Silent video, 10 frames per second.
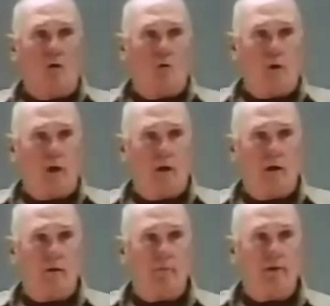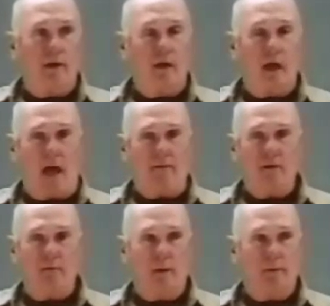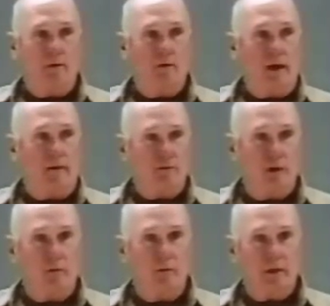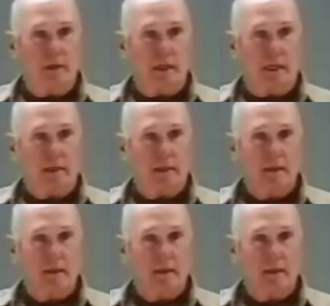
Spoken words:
will be half of the people who have trouble with this class.